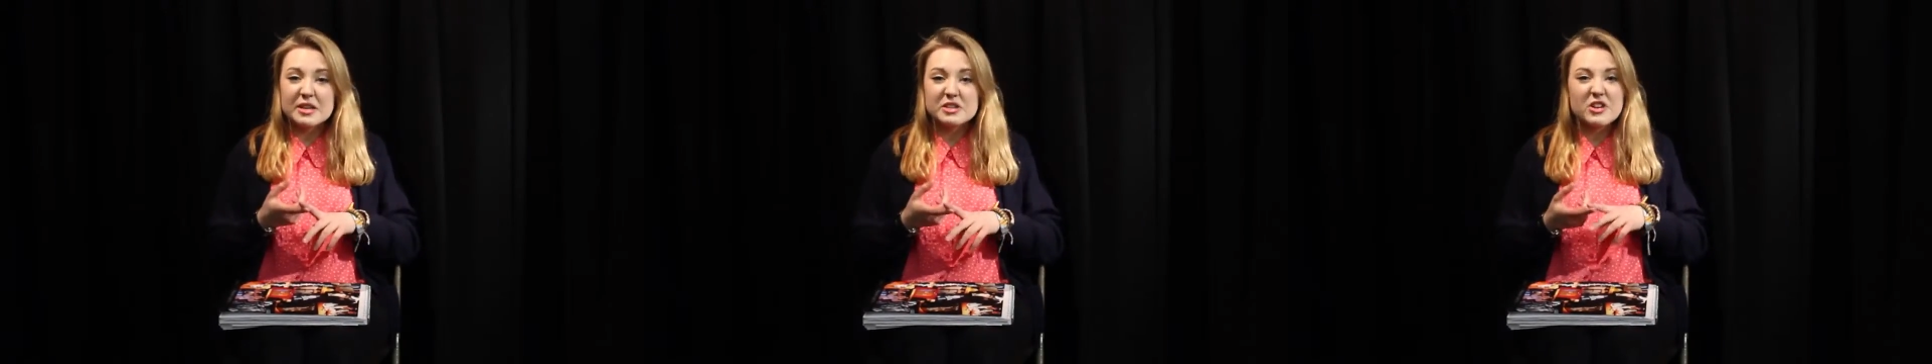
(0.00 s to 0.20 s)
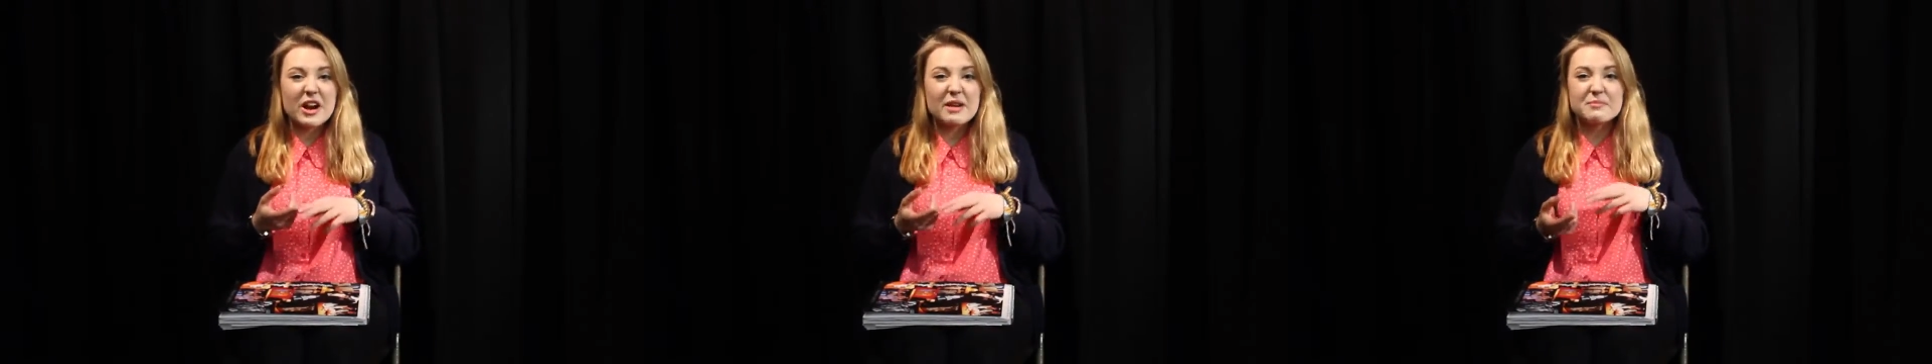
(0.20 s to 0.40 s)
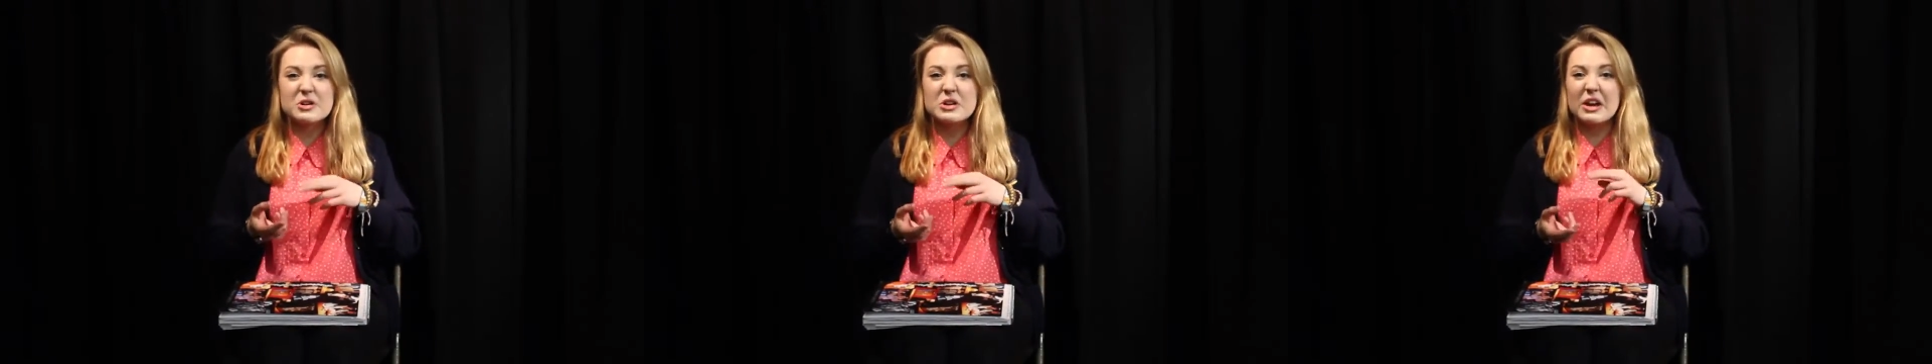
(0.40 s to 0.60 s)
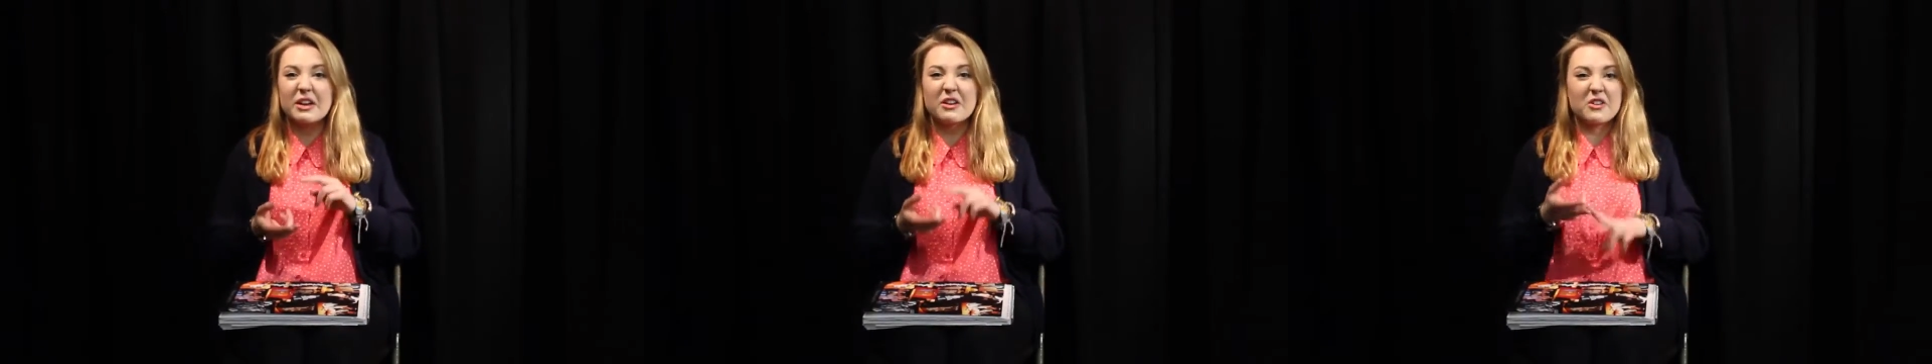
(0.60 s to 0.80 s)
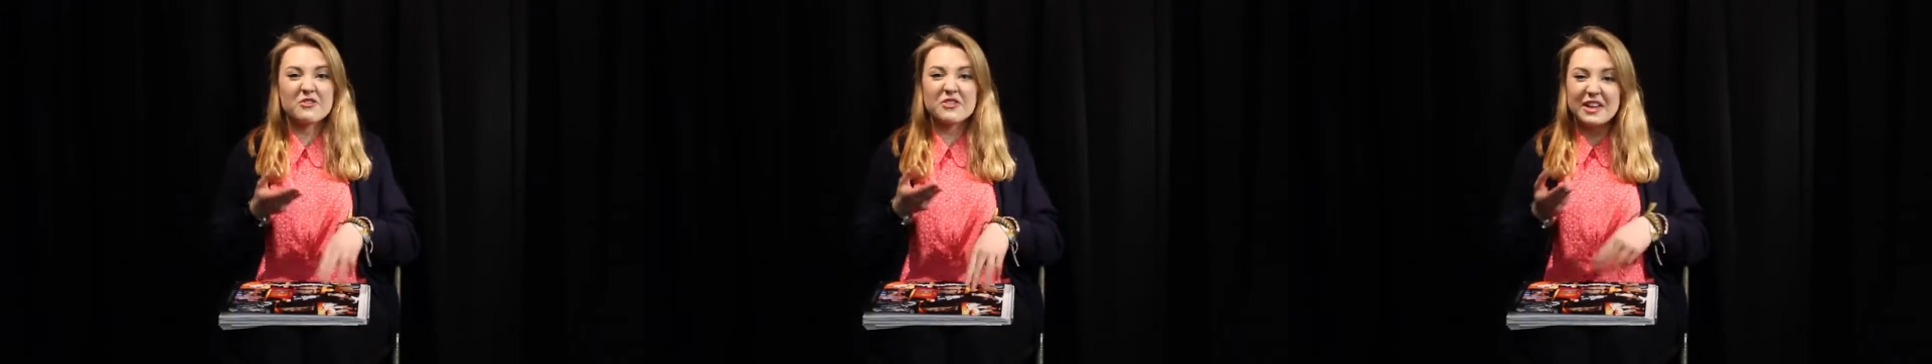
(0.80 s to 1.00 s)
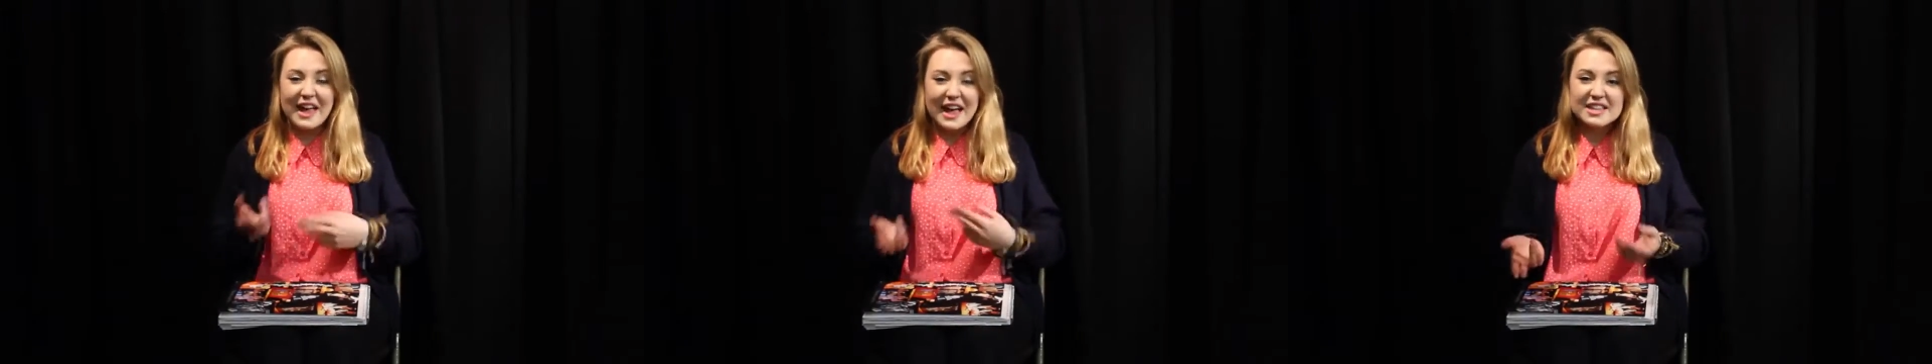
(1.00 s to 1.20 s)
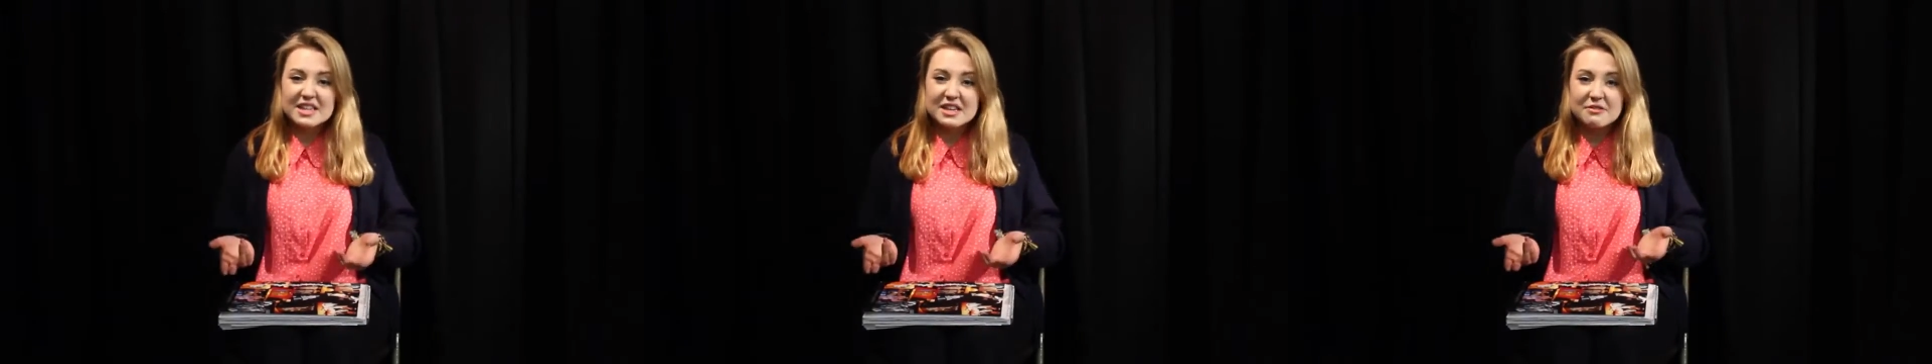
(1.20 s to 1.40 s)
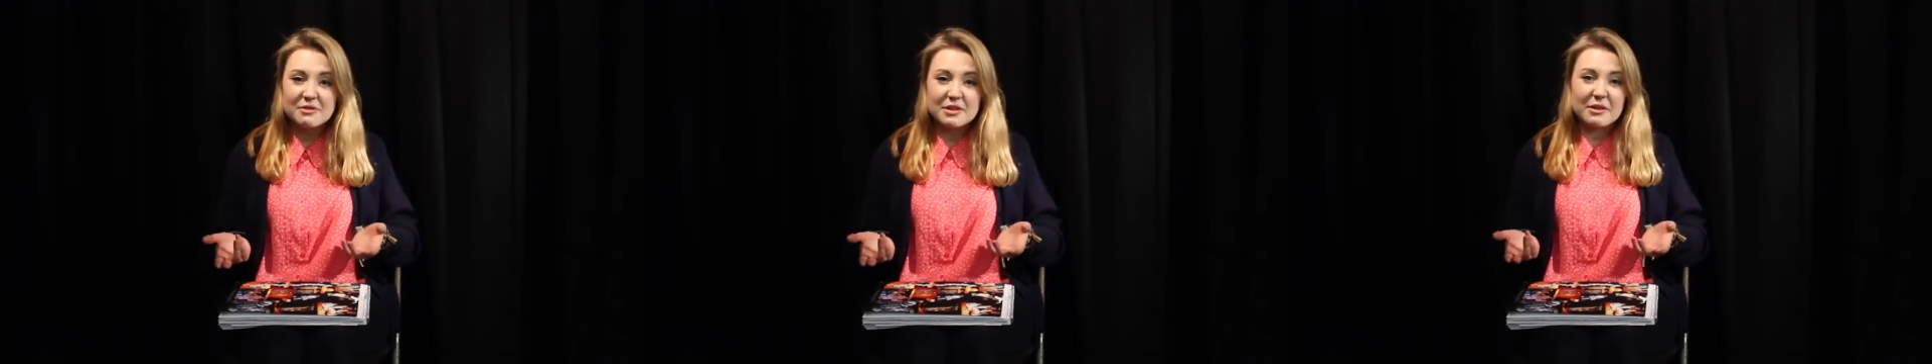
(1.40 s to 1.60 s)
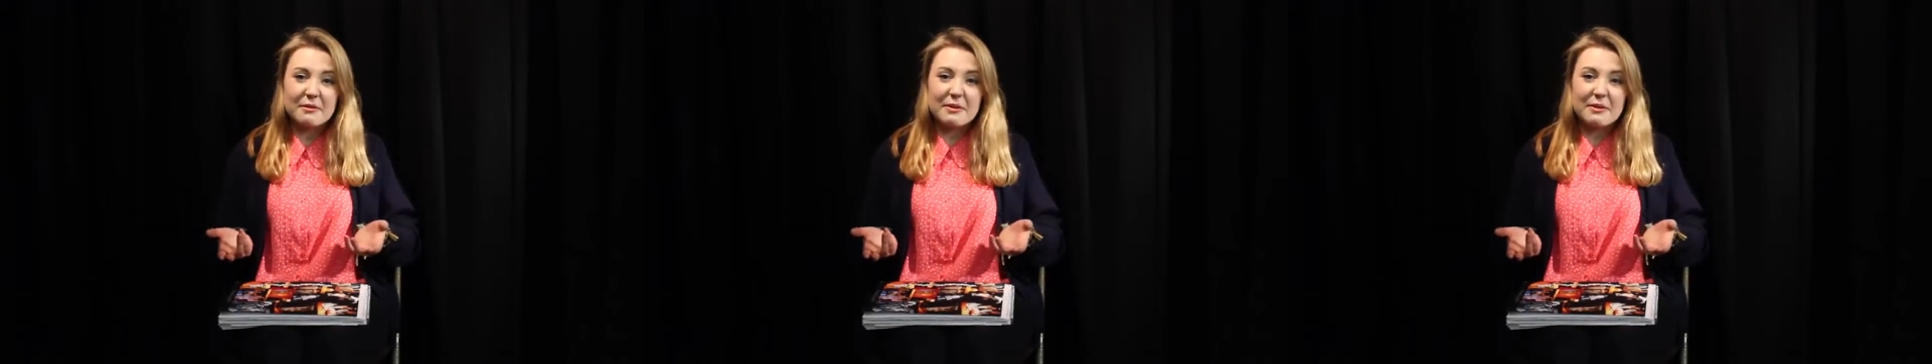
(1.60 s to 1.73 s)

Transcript: scrapbook, I could forget it when I